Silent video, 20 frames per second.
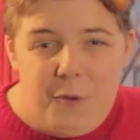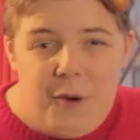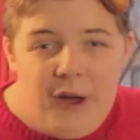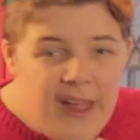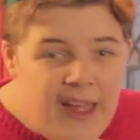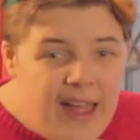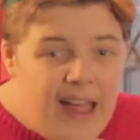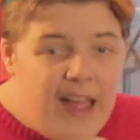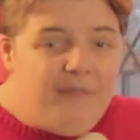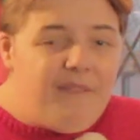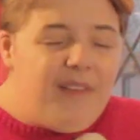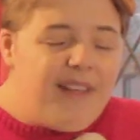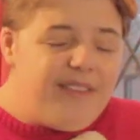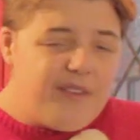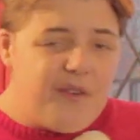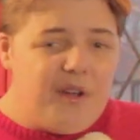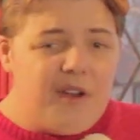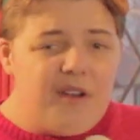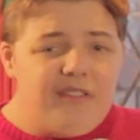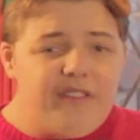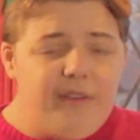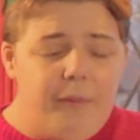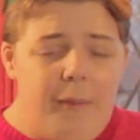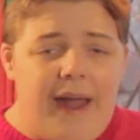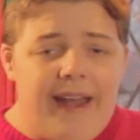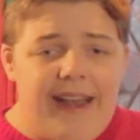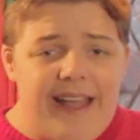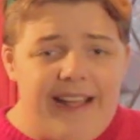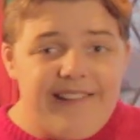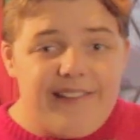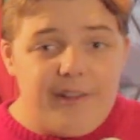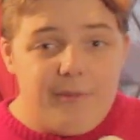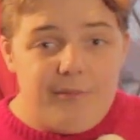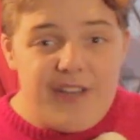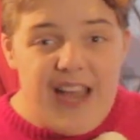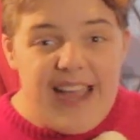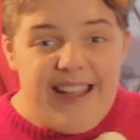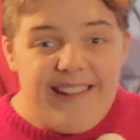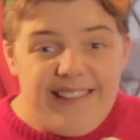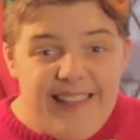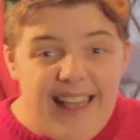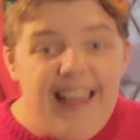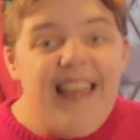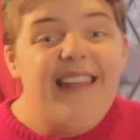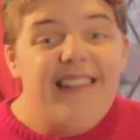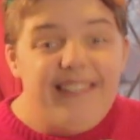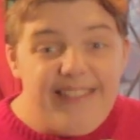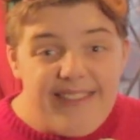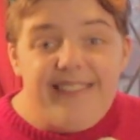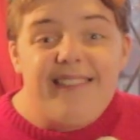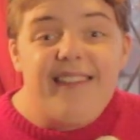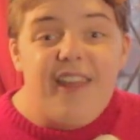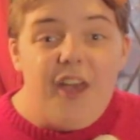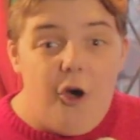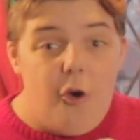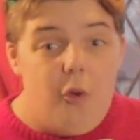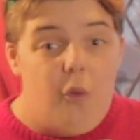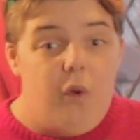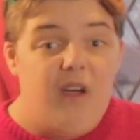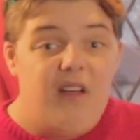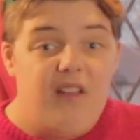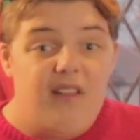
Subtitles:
And that's going on to my next subject, snow.